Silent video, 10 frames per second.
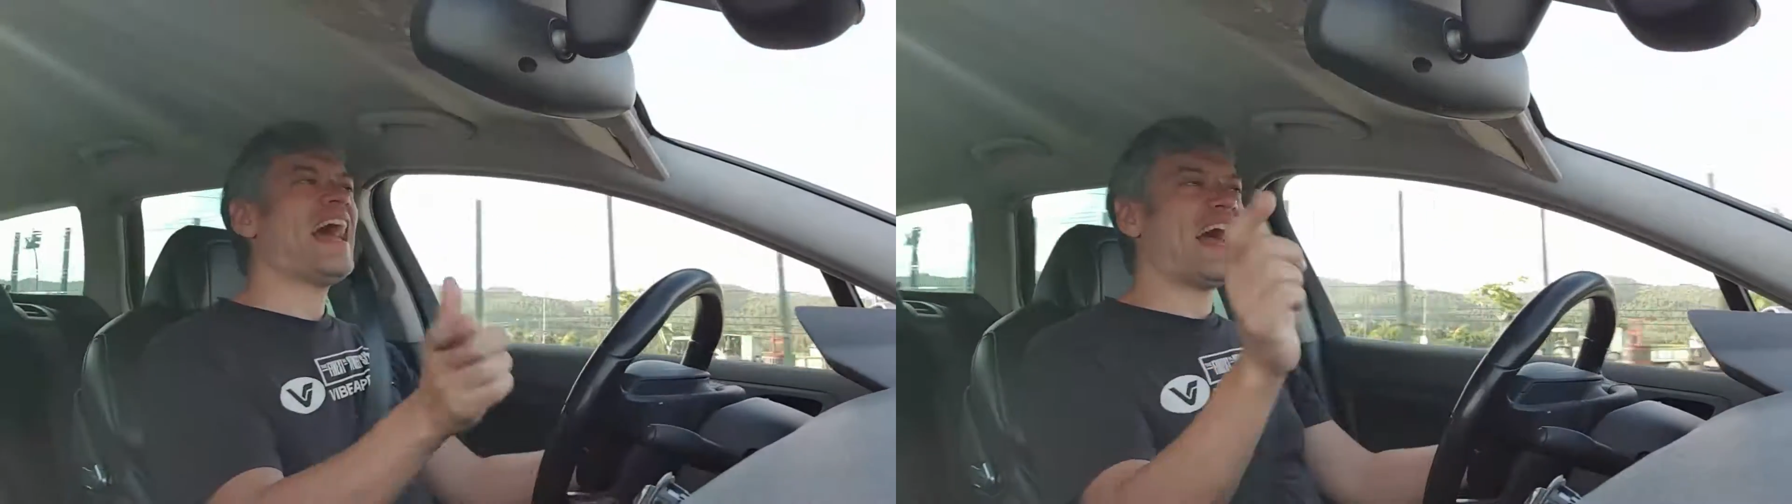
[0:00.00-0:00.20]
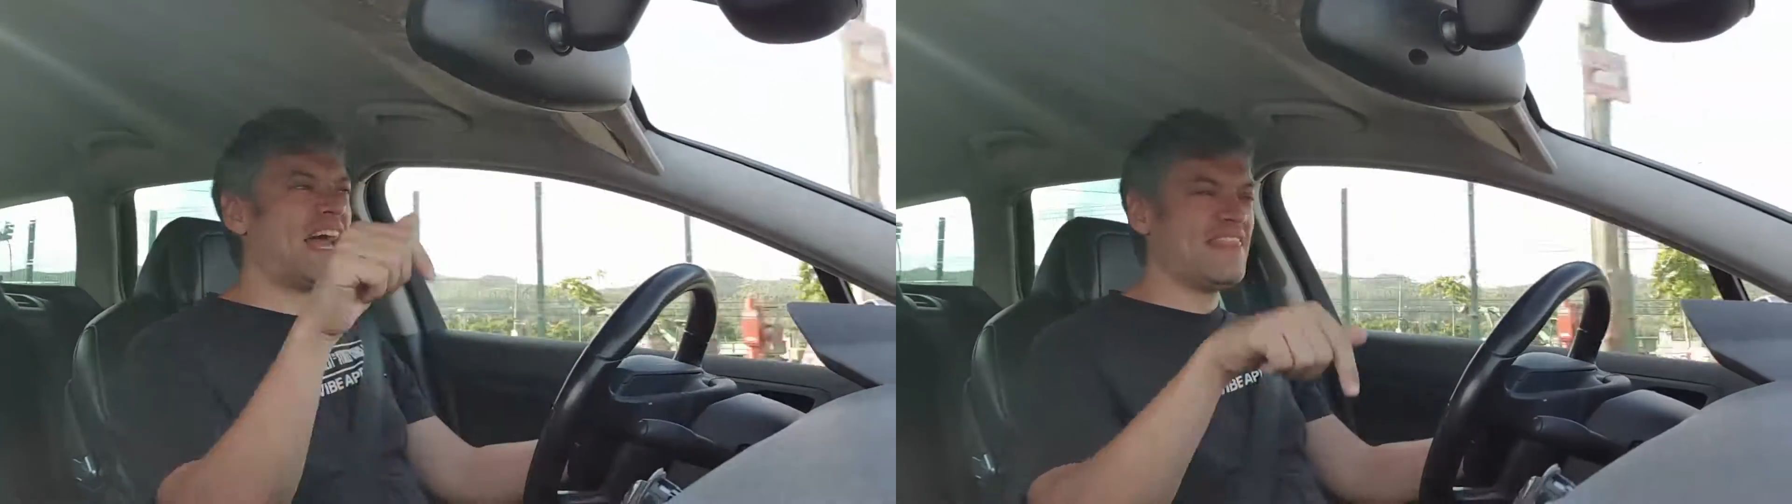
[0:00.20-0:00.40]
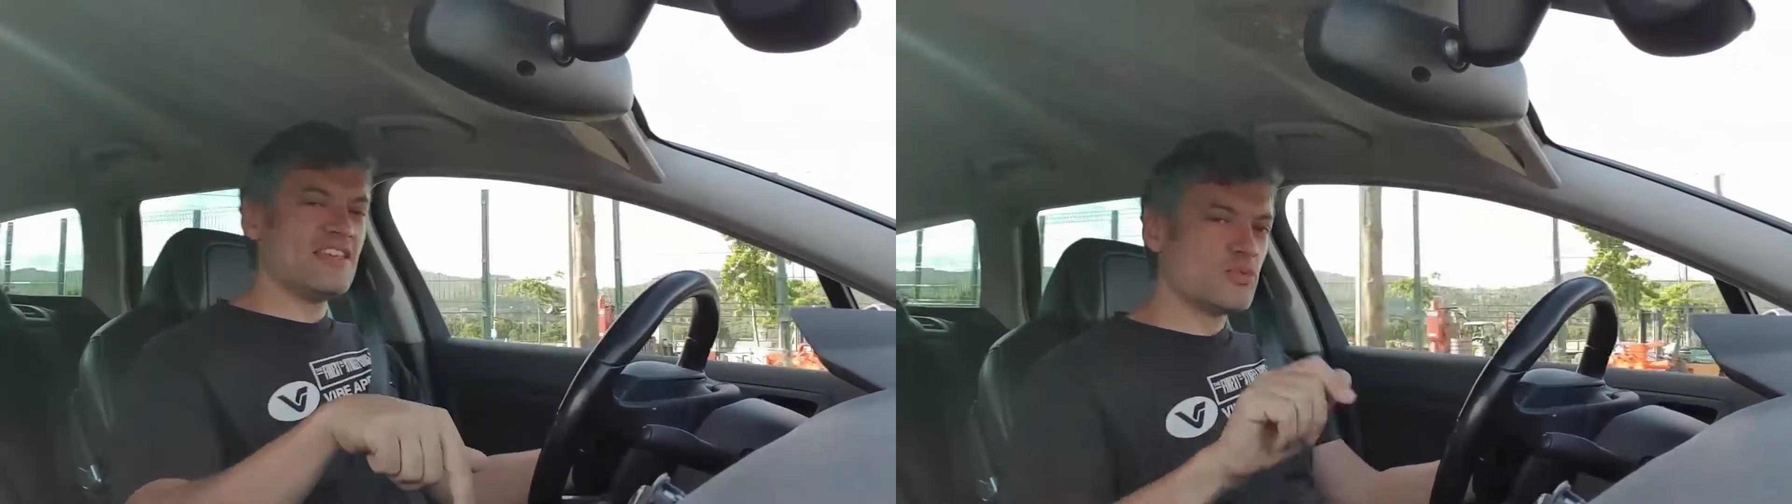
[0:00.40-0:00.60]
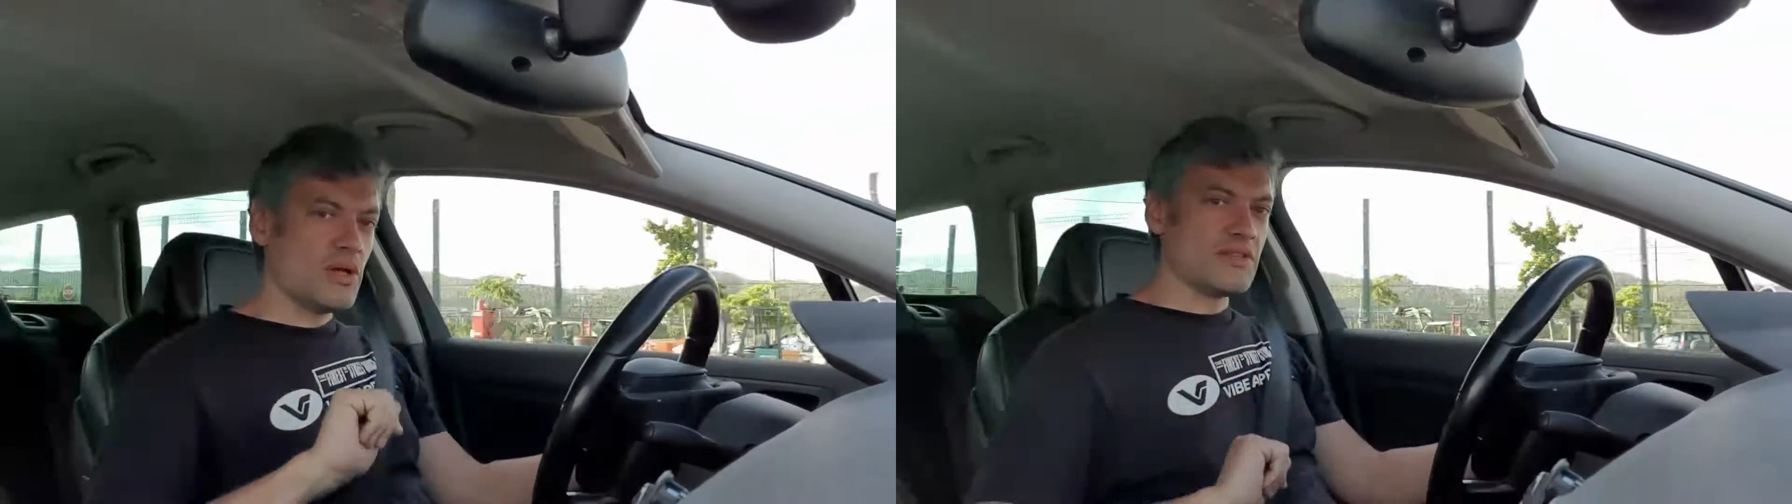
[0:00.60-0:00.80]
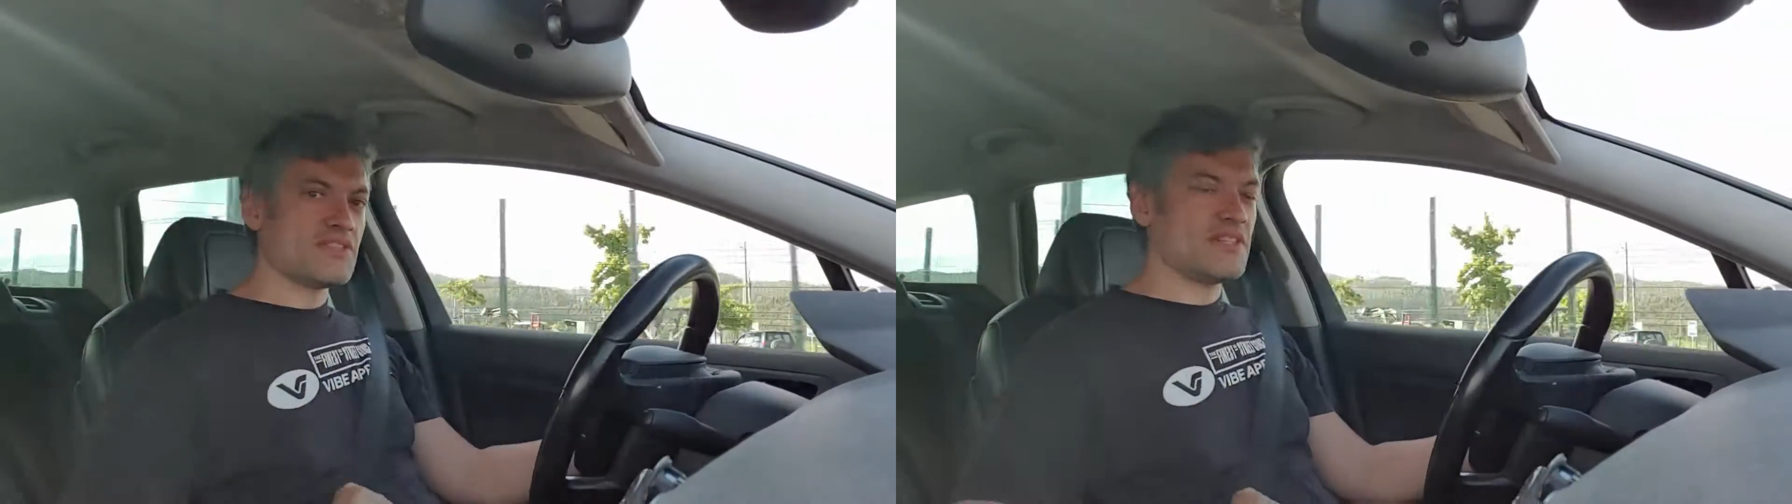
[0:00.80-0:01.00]
And this
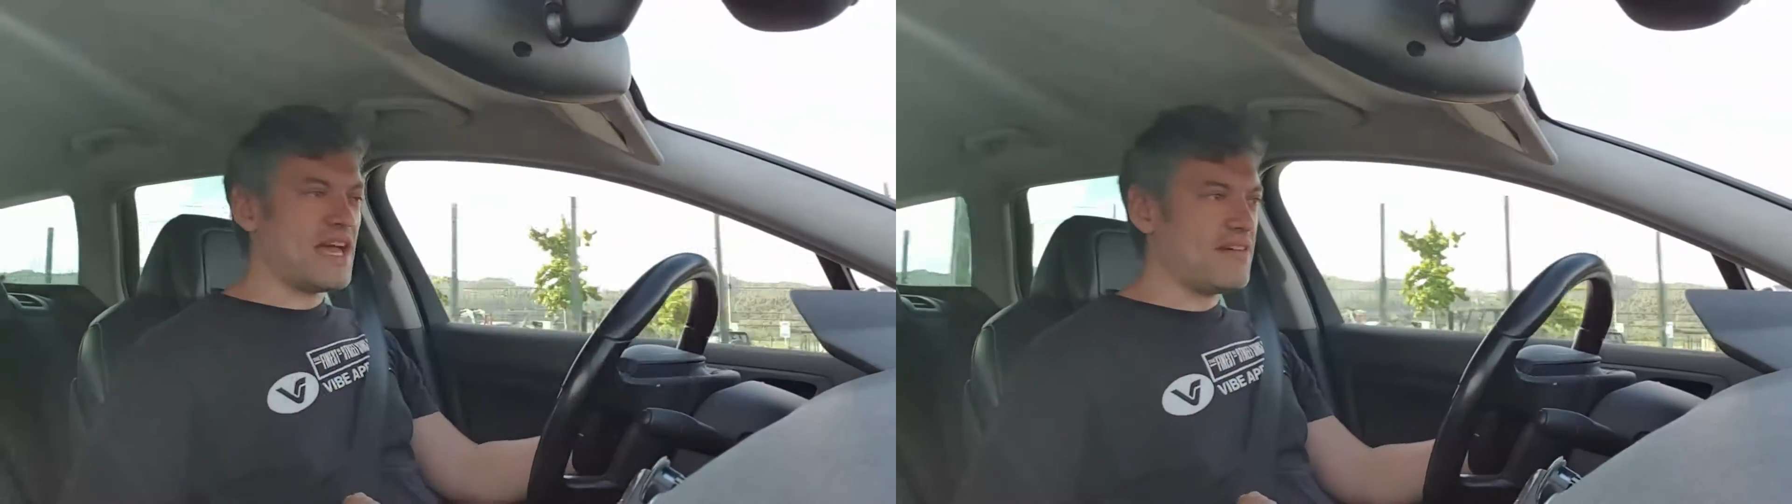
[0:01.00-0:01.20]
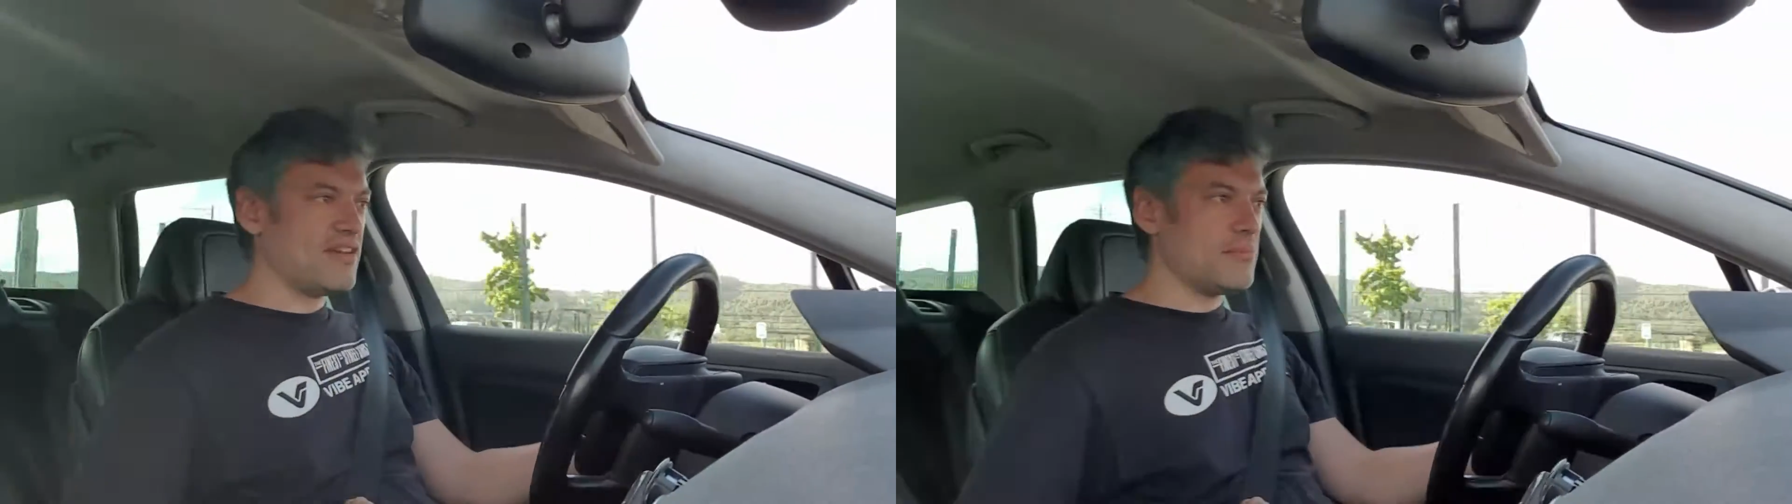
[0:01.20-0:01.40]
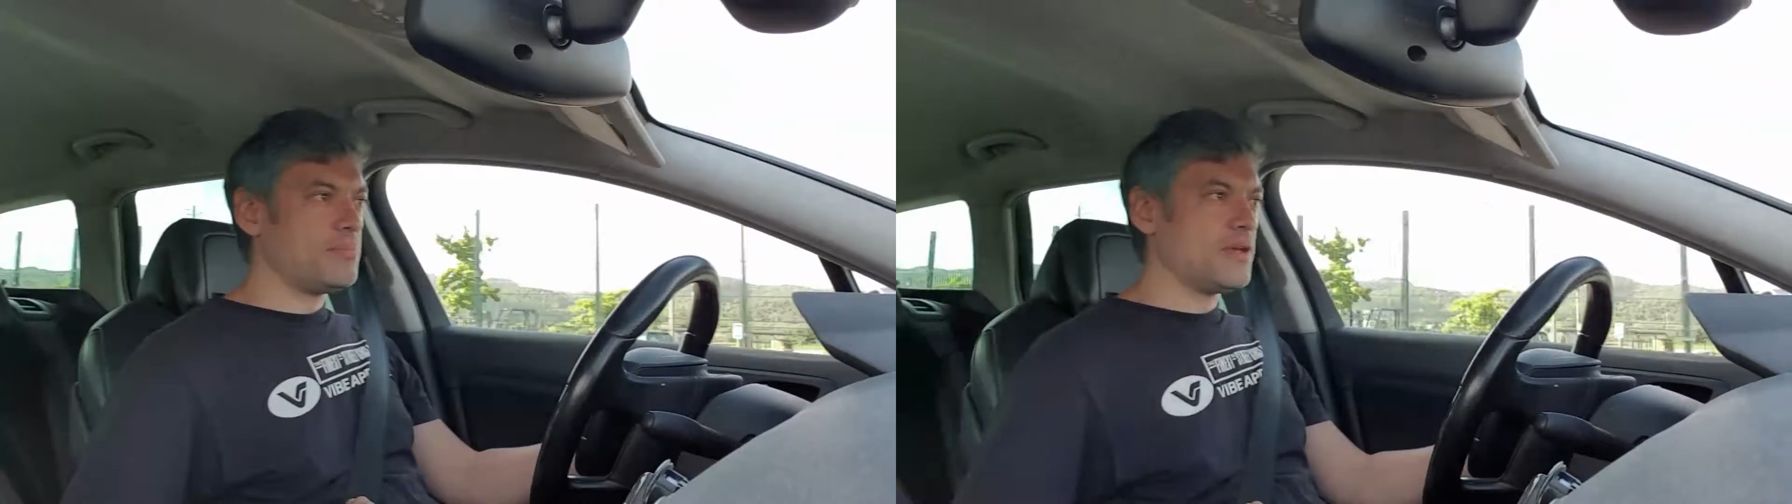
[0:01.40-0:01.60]
one doesn't have it,